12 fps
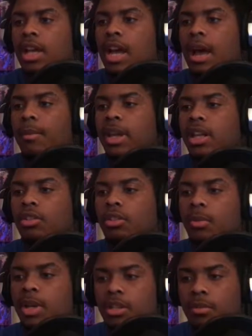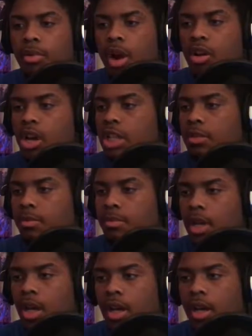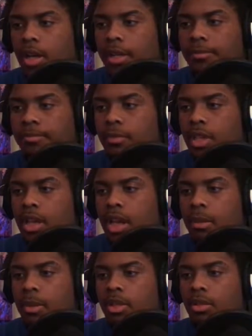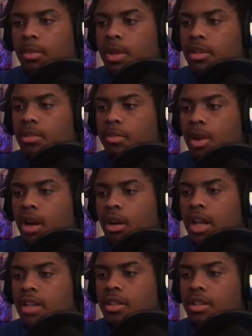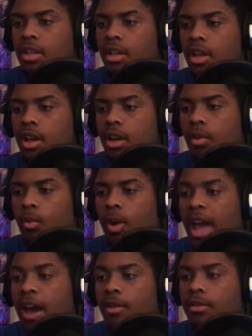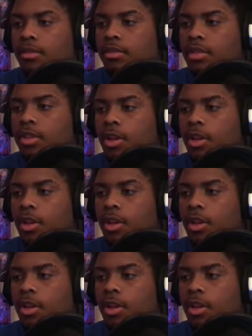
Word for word: I made a little bit of some progress. Uh, I made a little bit of some progress without, you know,